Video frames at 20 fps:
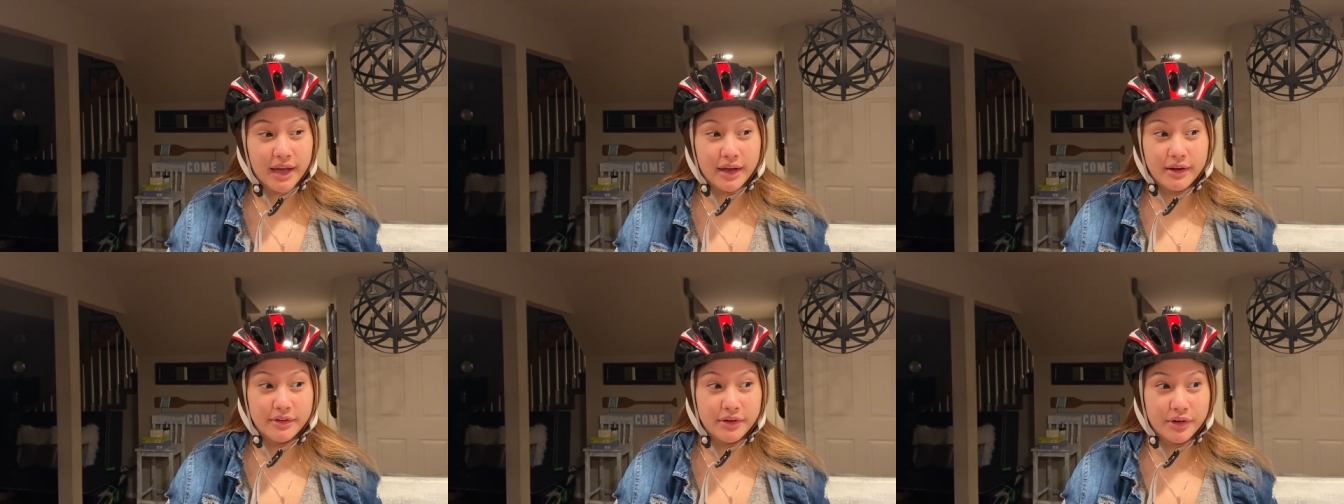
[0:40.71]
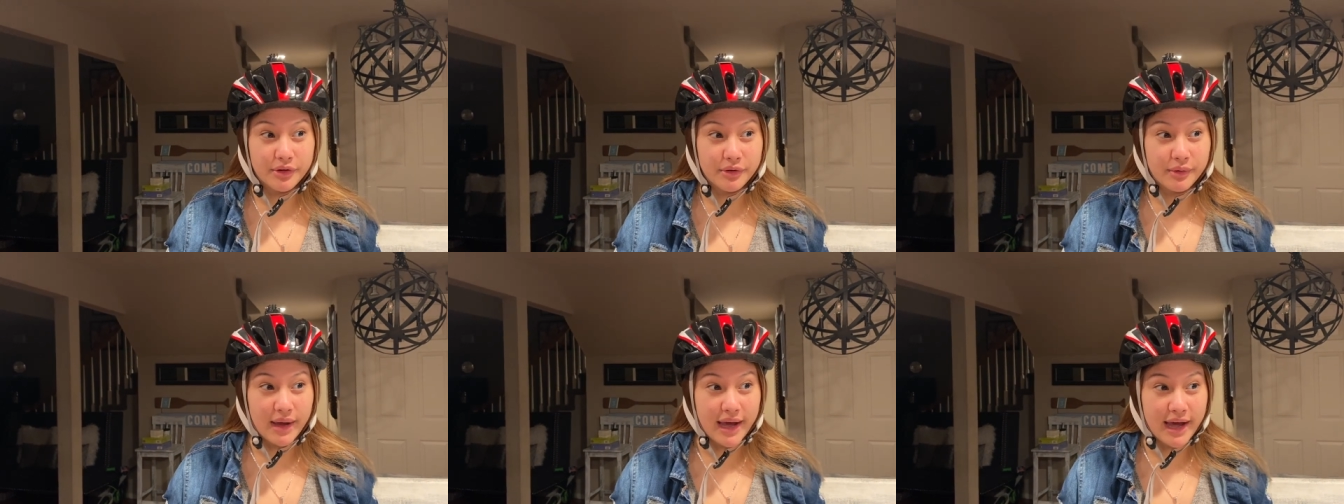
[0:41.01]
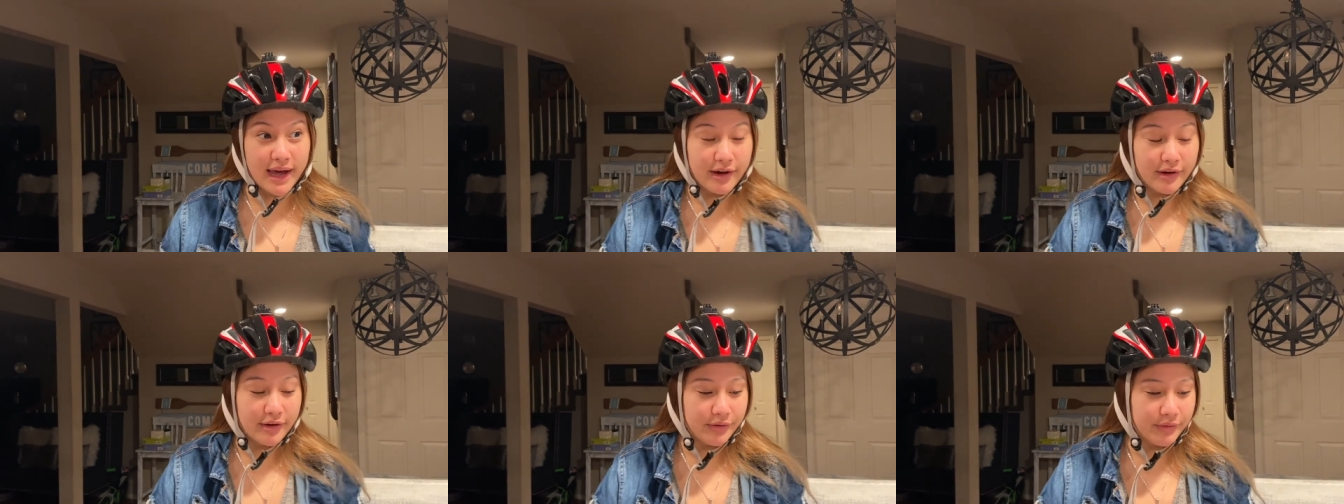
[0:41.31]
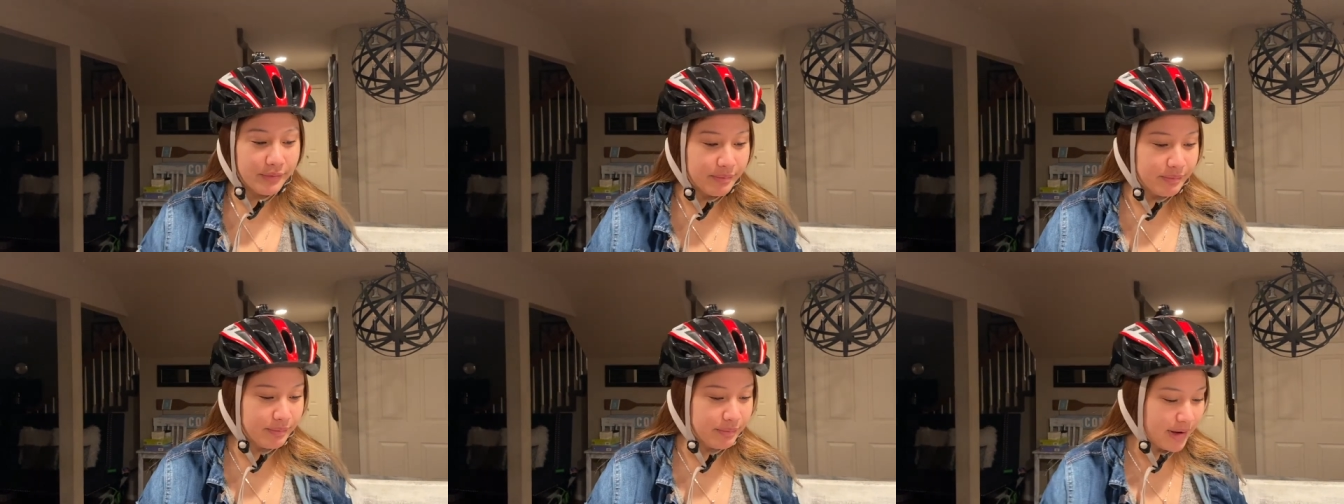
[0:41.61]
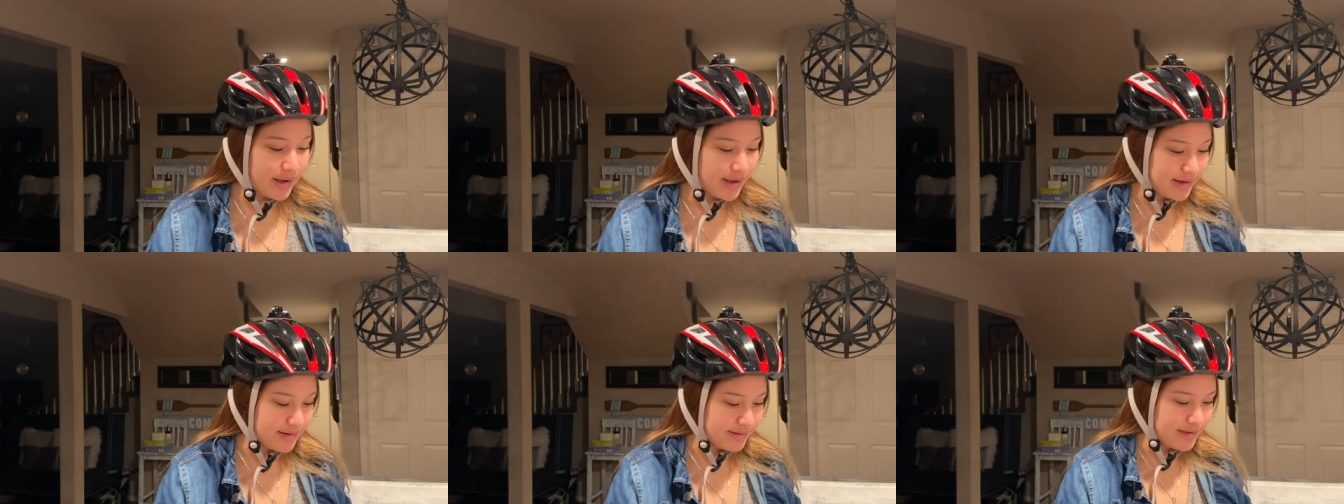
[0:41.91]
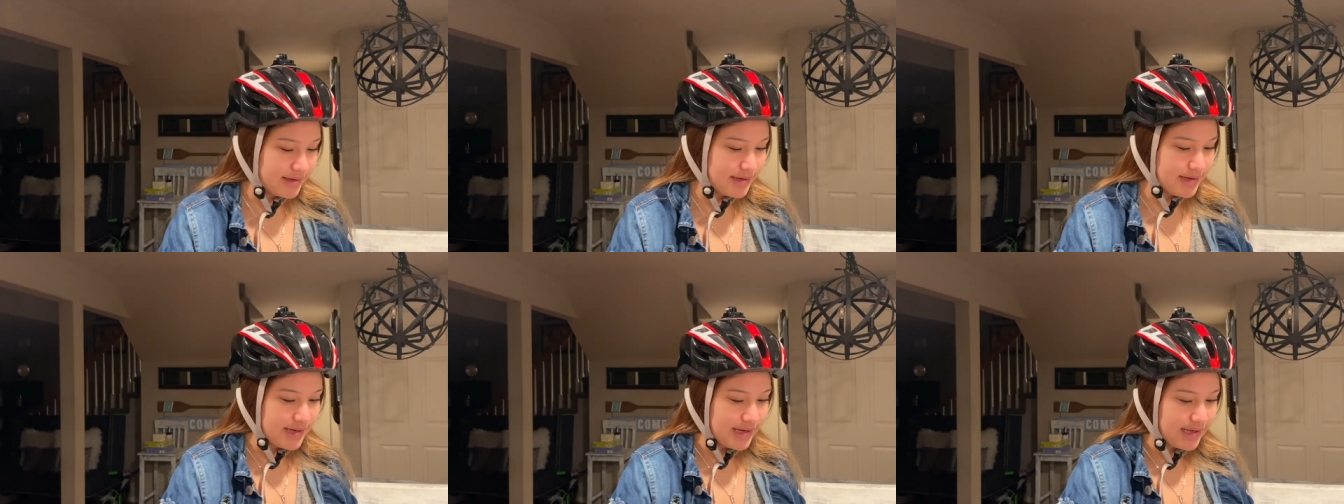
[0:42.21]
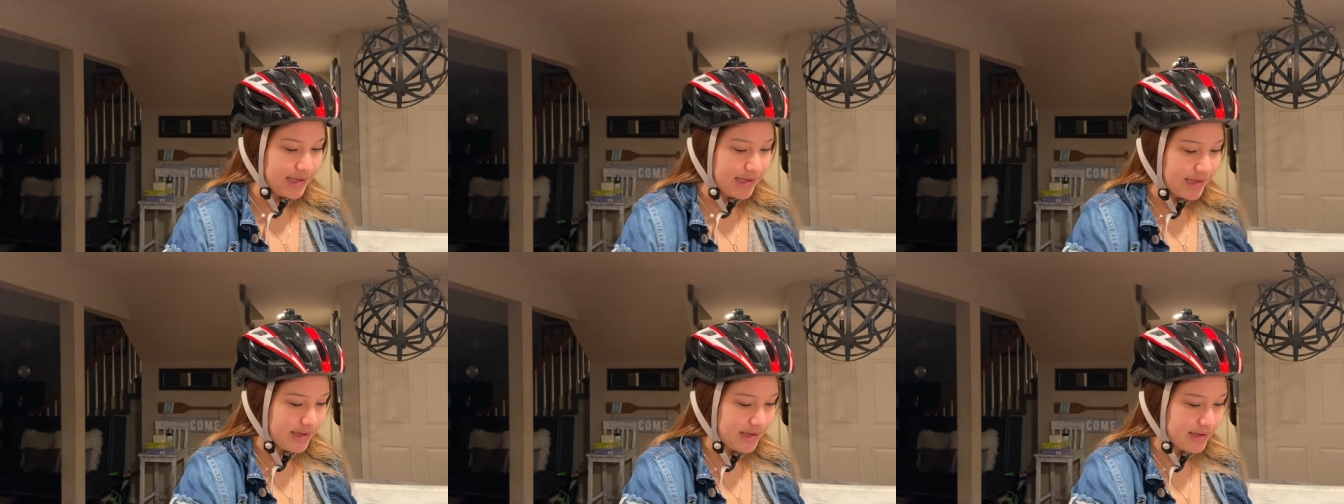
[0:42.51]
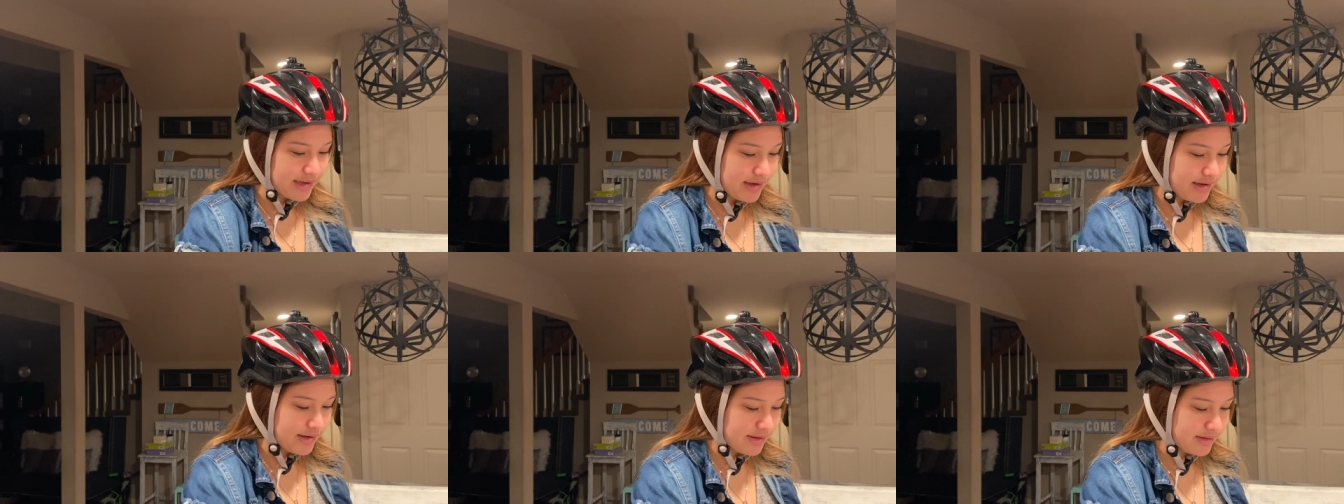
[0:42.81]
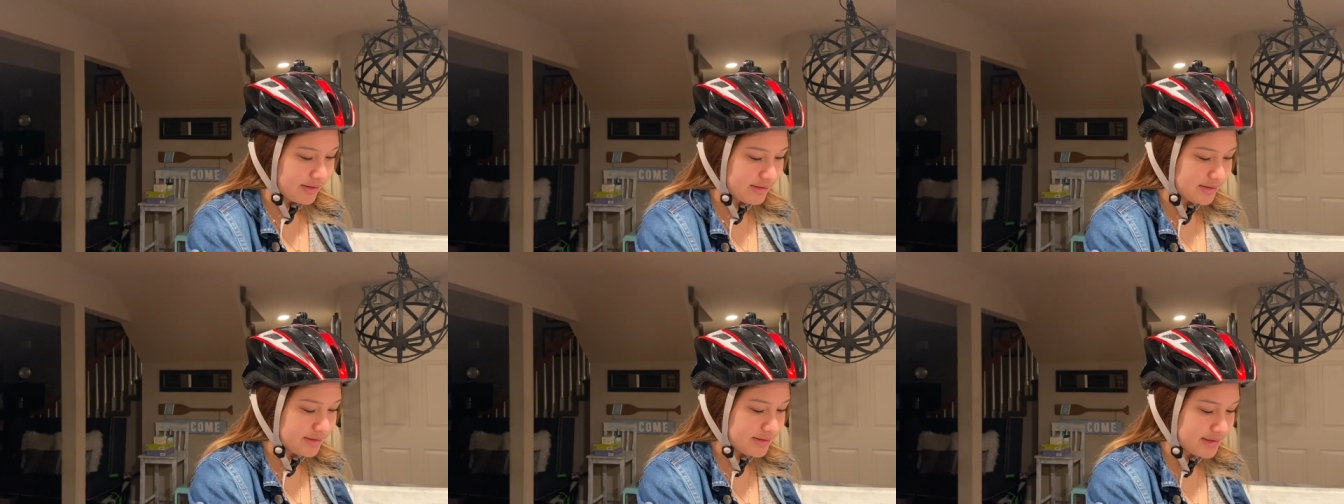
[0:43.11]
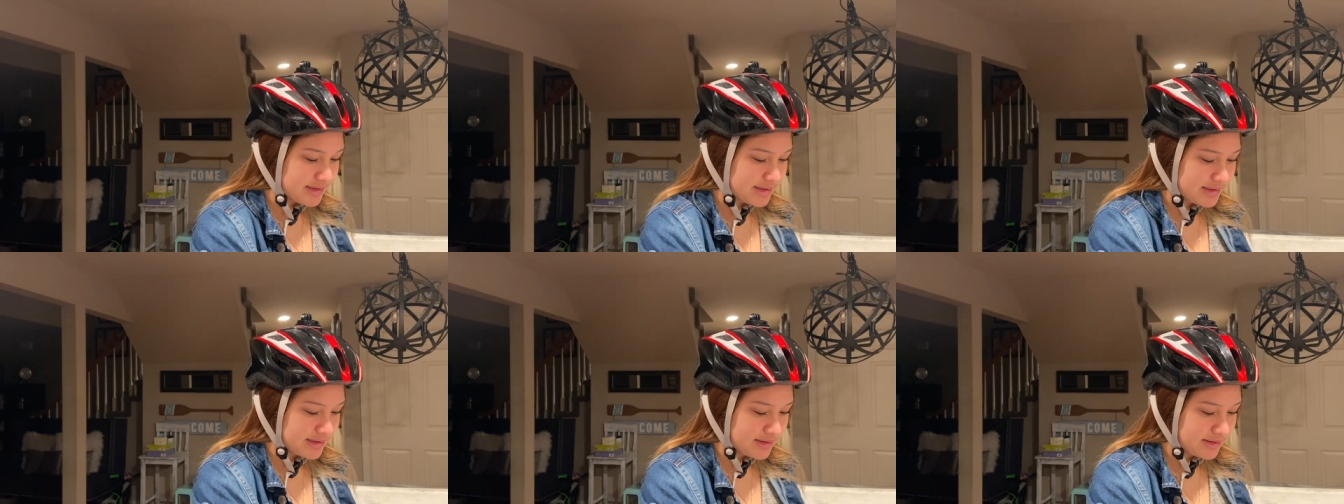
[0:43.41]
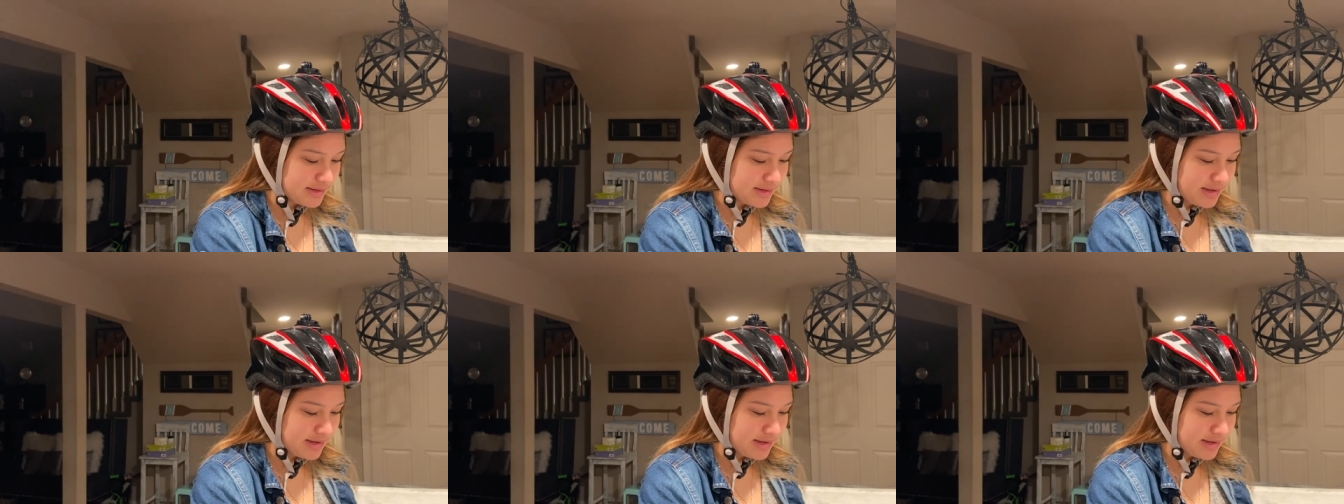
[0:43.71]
I don't know how, but he knows.